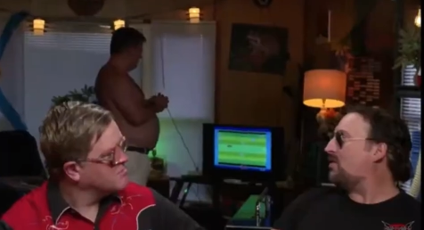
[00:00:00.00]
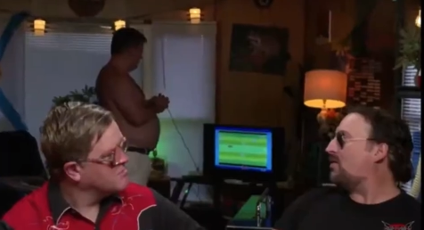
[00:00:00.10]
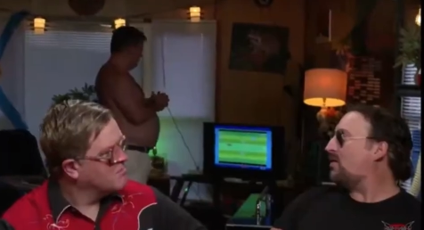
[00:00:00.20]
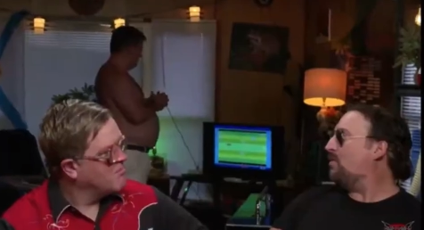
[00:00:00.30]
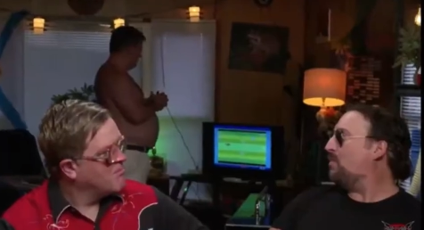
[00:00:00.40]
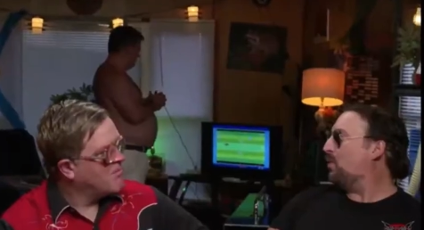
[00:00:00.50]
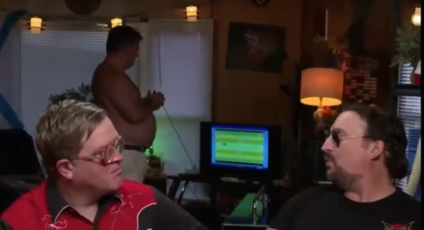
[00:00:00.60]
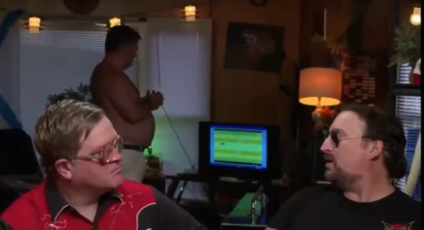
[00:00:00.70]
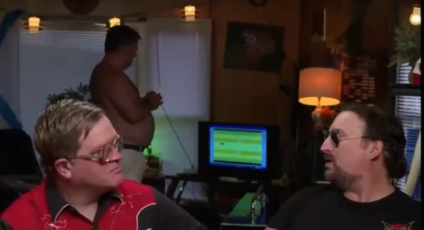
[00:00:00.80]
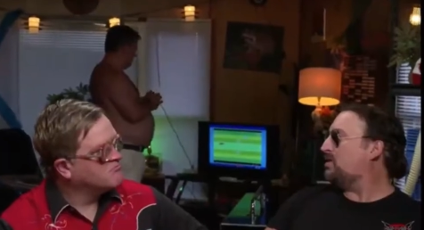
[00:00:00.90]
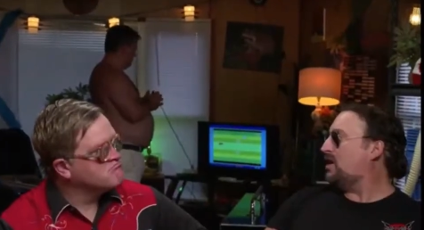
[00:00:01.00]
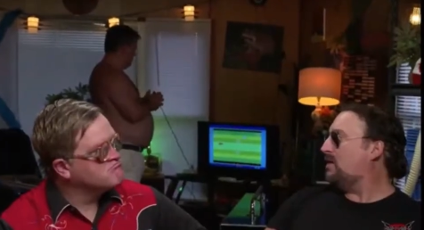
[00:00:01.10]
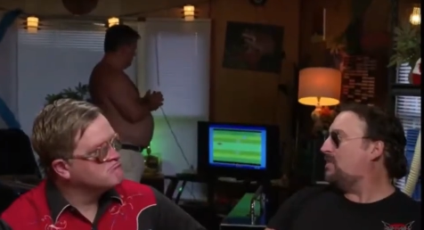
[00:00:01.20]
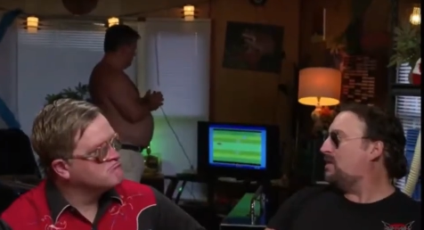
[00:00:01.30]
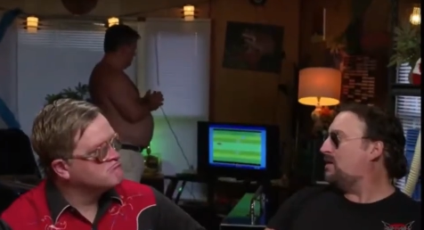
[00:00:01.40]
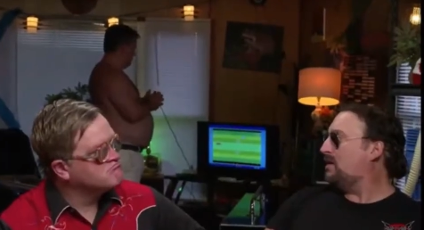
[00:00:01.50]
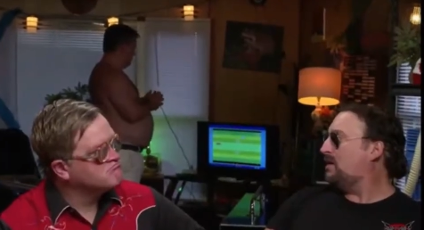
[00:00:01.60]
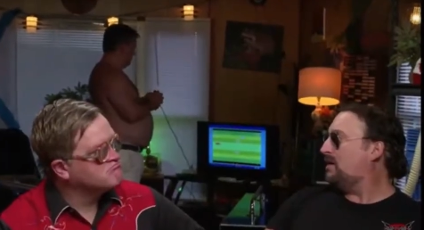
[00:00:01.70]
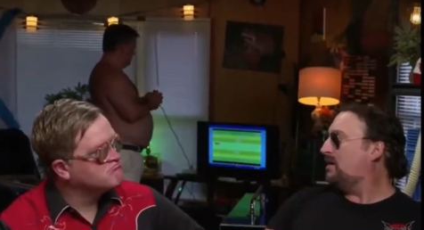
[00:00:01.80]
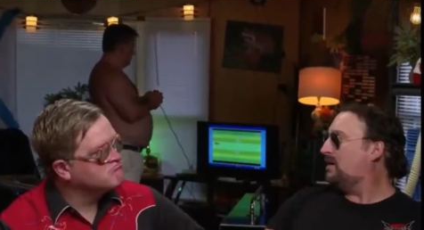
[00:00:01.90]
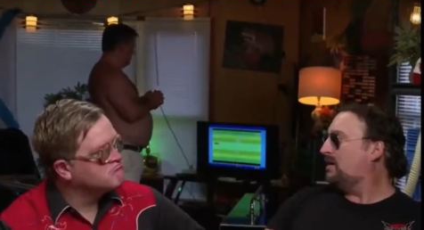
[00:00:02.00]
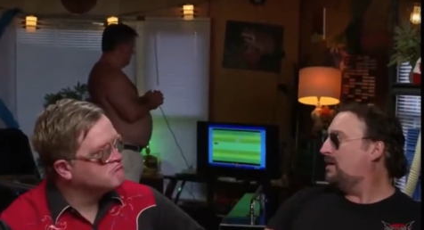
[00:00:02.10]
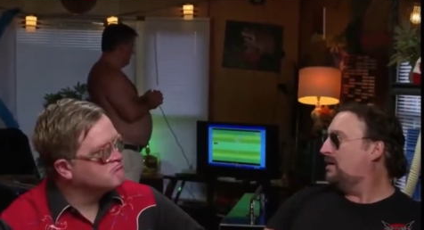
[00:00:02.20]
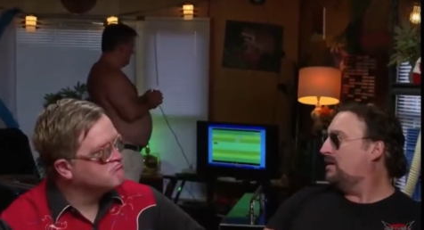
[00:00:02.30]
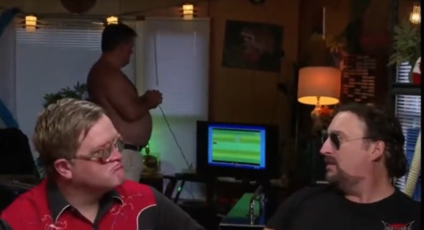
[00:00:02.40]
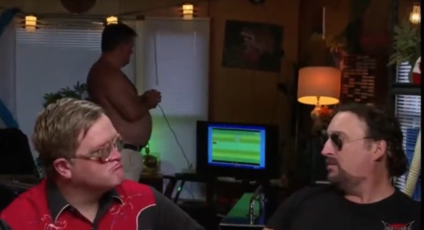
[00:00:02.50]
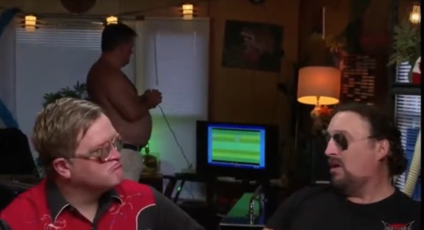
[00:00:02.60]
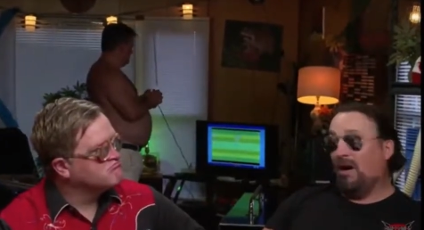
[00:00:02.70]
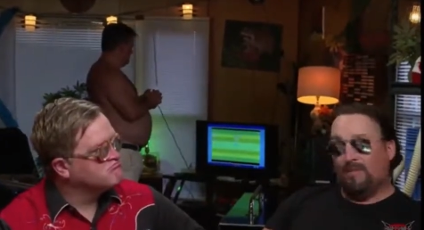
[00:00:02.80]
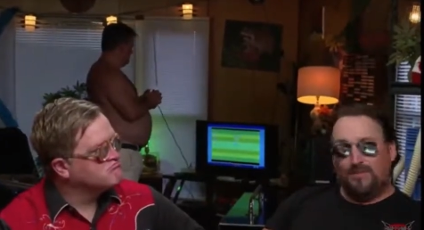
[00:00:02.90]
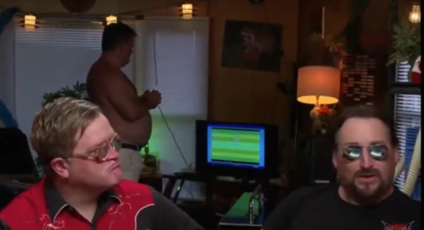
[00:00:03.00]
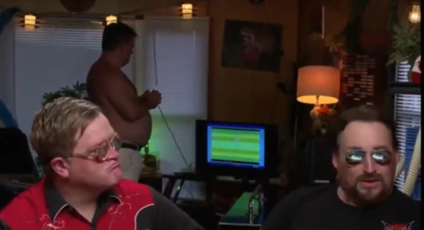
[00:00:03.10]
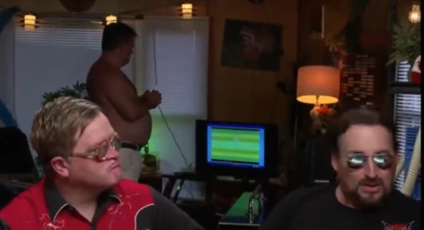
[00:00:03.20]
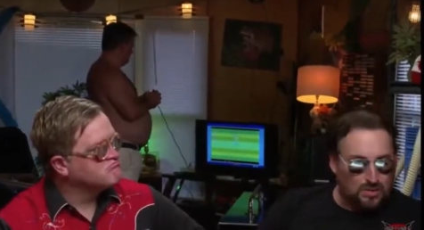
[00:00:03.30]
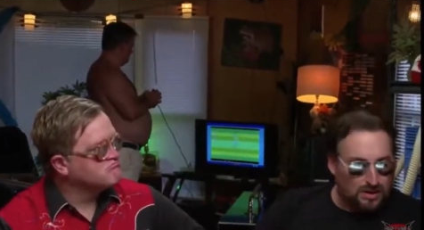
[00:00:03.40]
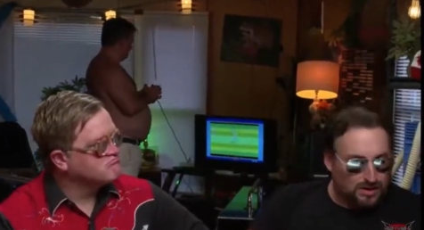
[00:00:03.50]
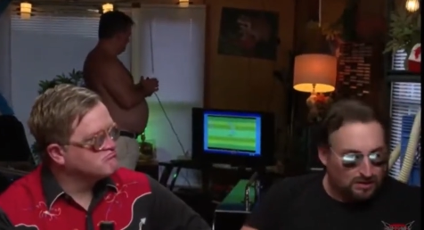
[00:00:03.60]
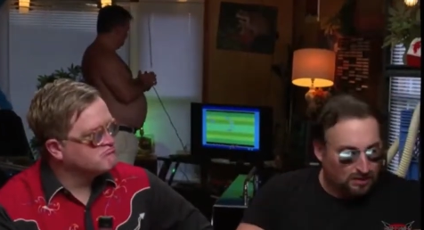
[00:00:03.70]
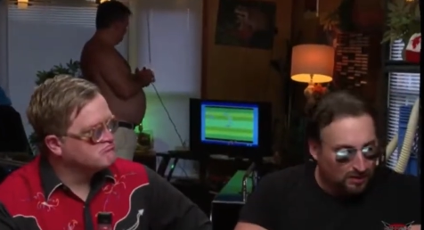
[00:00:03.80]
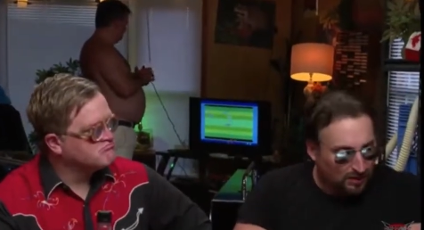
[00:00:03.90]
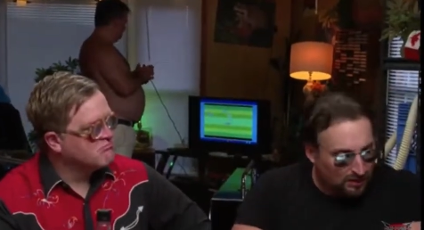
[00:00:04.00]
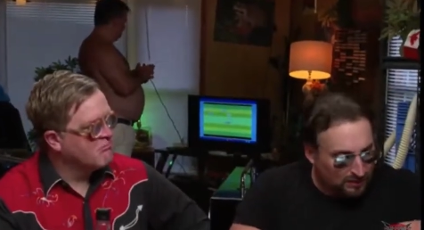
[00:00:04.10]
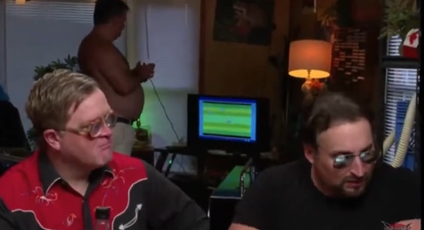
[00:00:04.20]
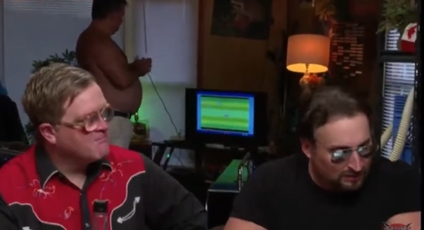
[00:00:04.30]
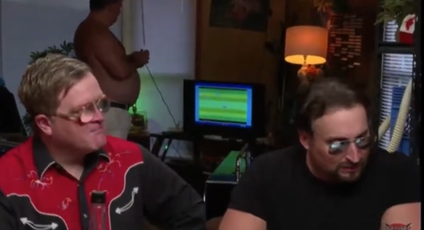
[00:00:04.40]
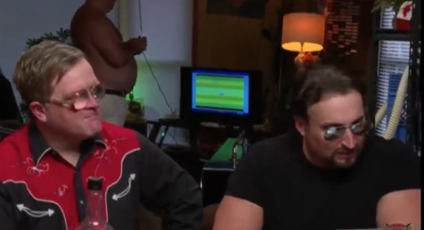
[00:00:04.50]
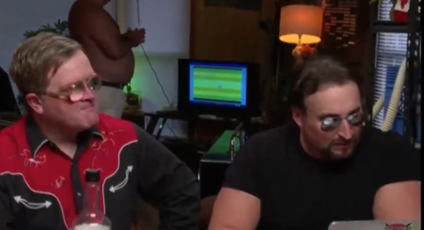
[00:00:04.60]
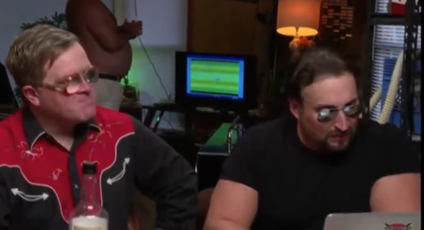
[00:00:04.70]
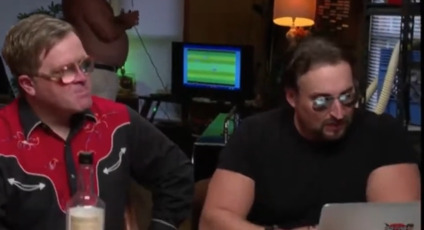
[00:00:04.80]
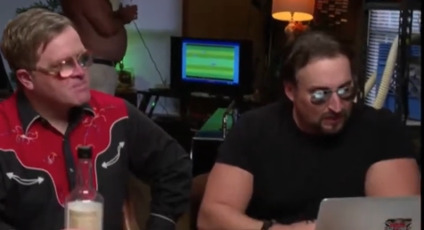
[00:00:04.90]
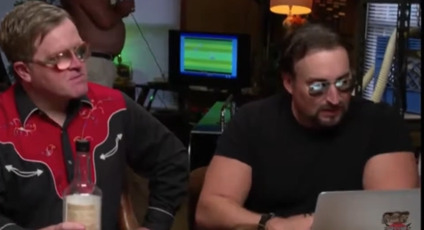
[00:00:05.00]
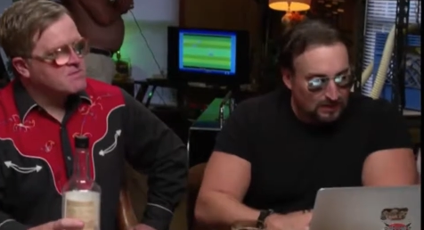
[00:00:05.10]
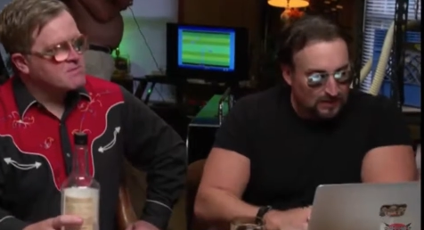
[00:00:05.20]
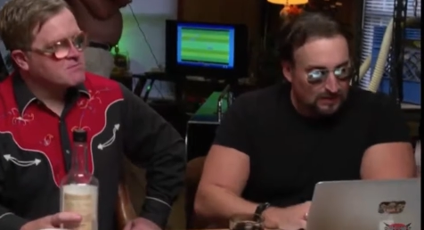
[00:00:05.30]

Speaker 1: cereal called Poop Like a Champion? No, I haven't, Julian. Well, there is one out there. Really, a real